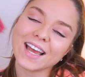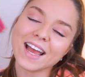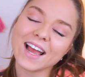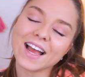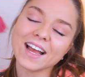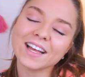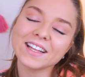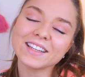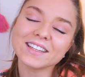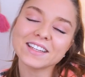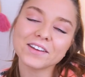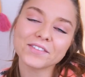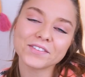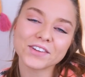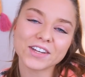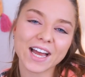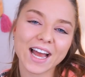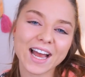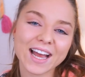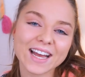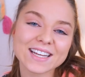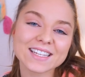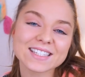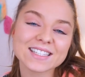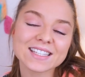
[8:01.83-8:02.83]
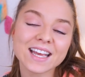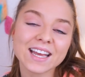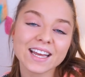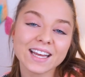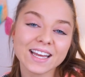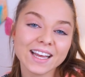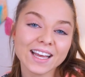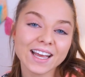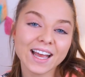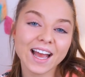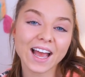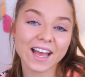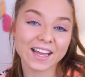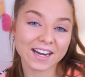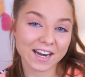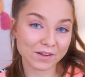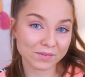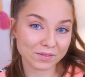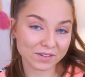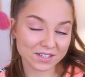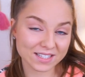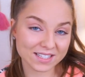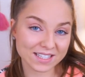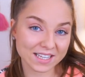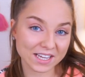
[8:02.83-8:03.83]
I love you guys, and I
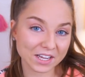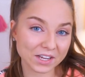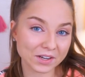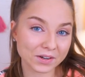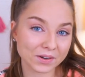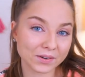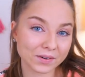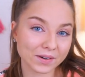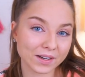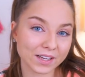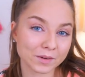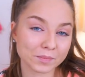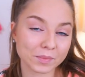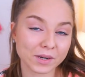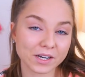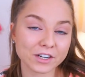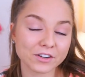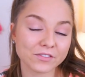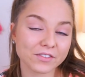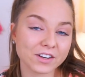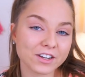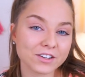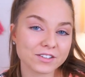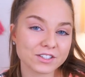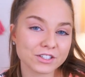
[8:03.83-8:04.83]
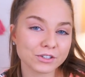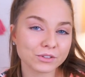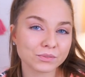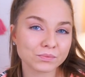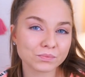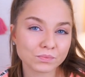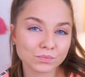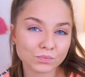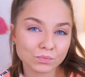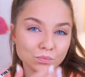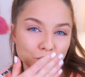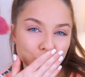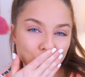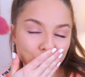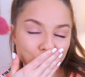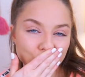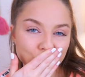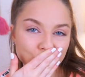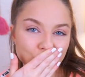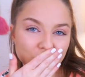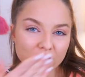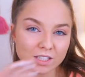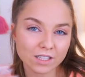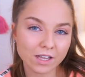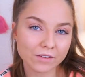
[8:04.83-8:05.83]
will see you in a brand new video soon.
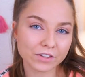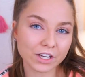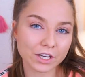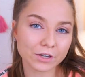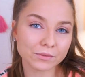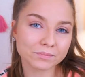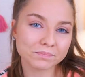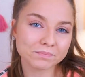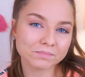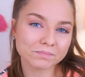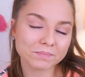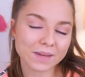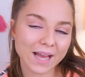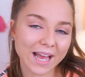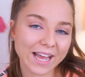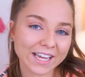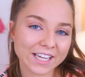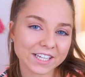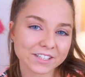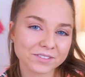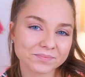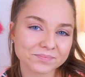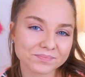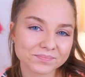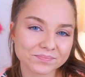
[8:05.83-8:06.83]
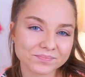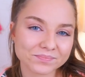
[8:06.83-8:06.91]
Love you. Bye.